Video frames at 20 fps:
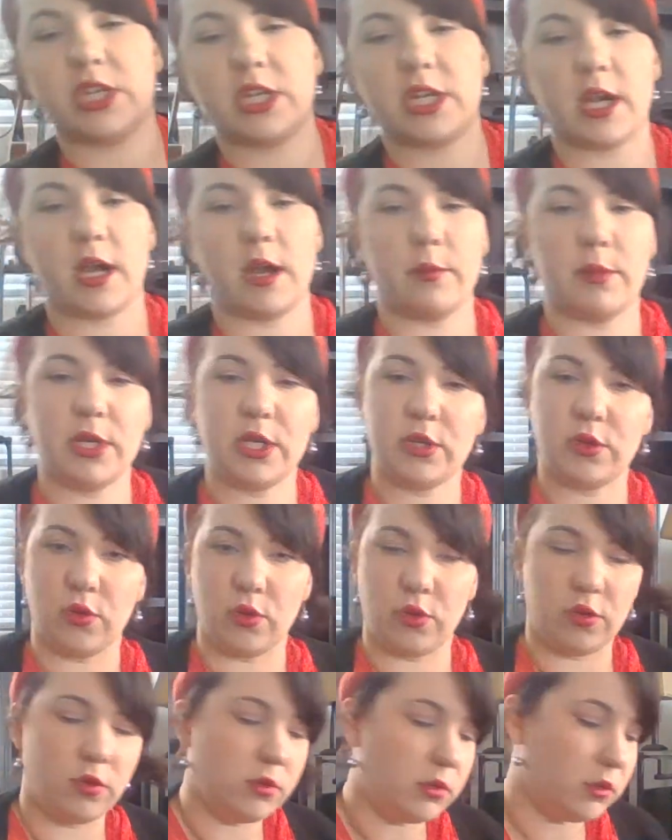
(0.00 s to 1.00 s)
a common
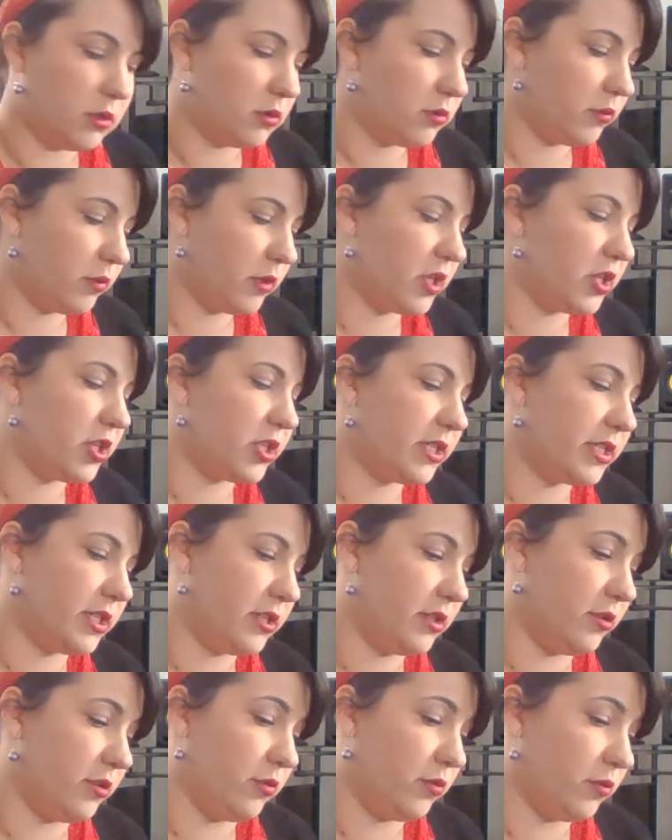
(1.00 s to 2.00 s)
goal, which is
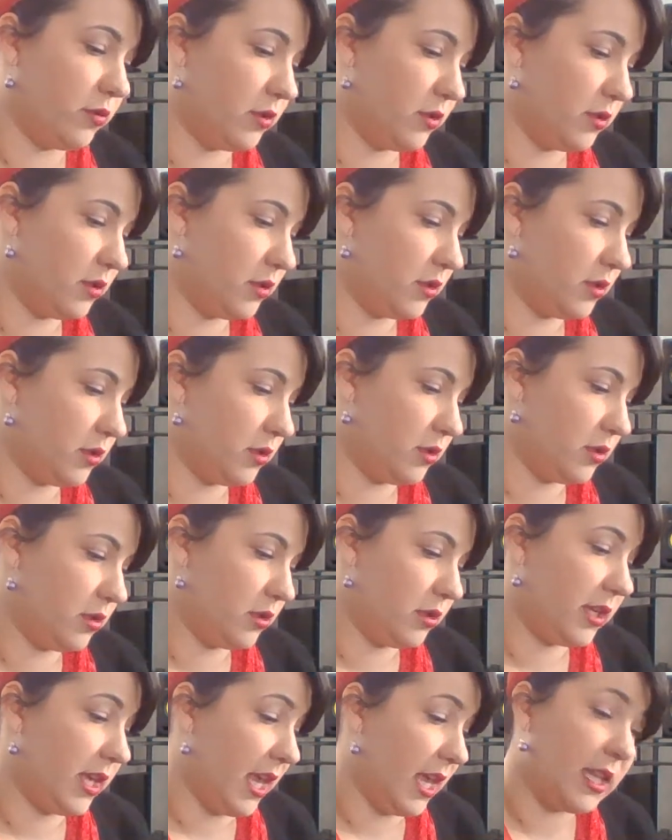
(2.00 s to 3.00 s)
to
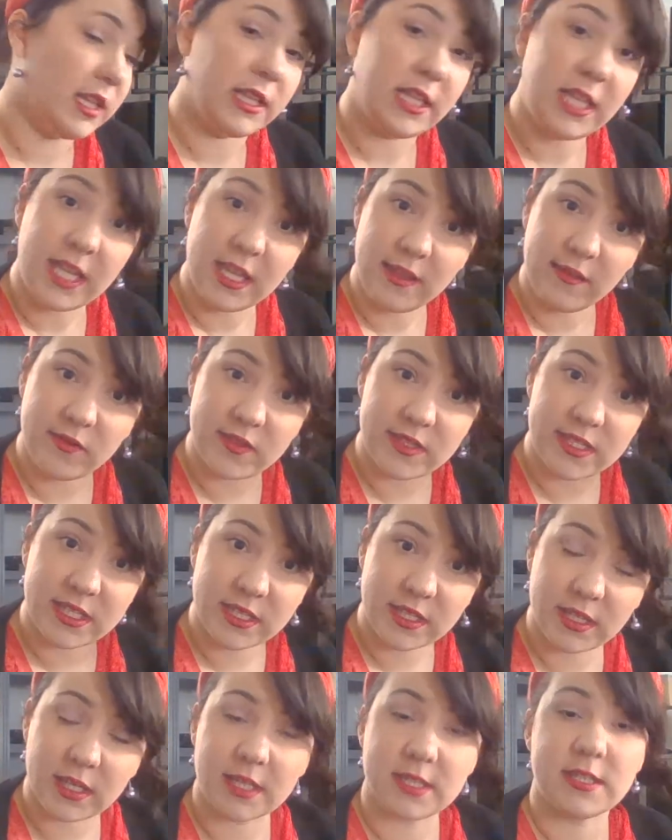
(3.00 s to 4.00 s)
get leaves
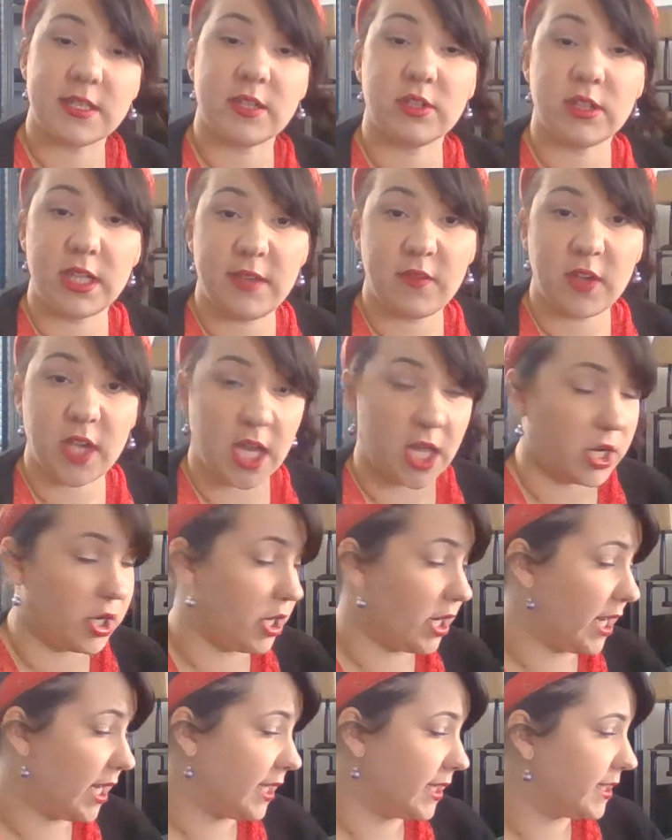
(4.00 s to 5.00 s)
because they're
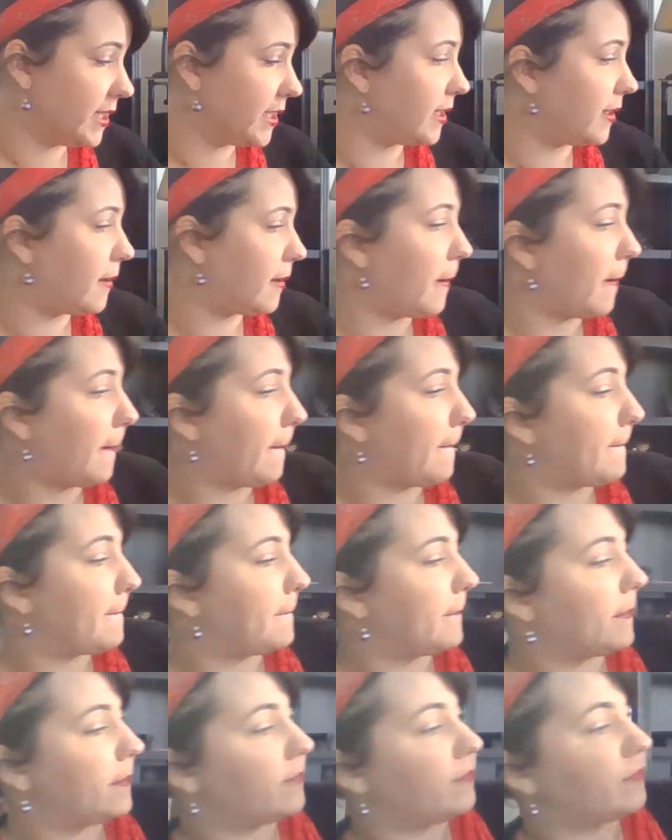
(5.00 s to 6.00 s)
leafcutter ants.
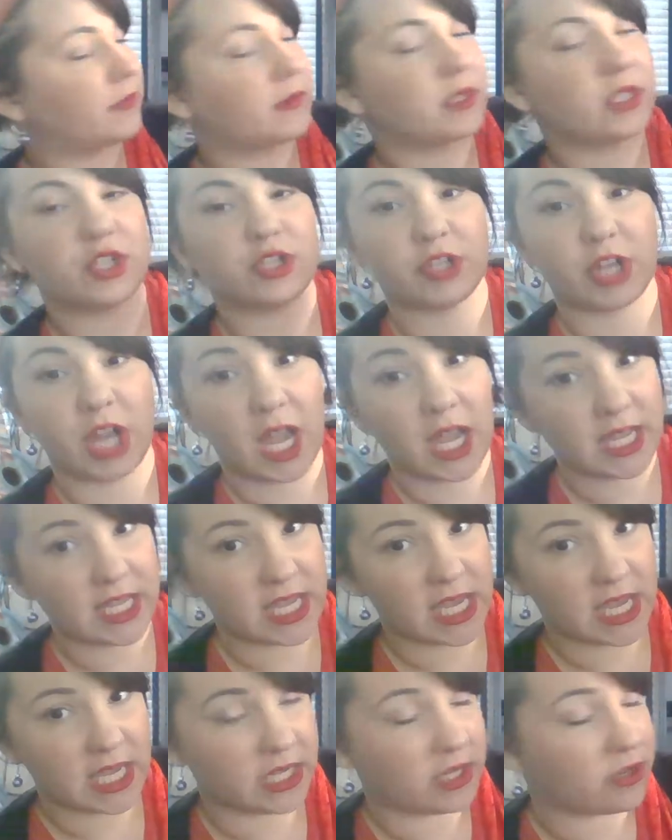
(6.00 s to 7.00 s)

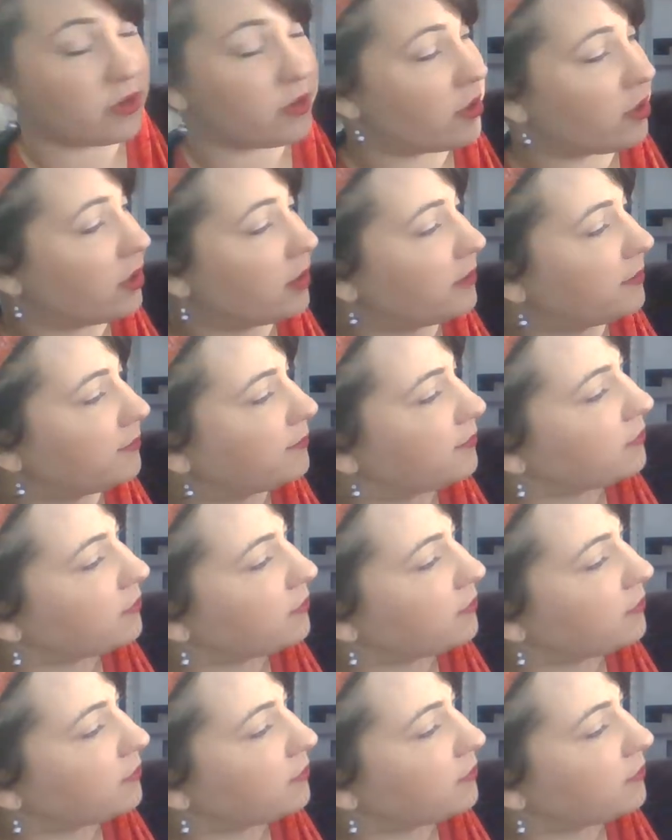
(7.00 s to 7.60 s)
Triangle.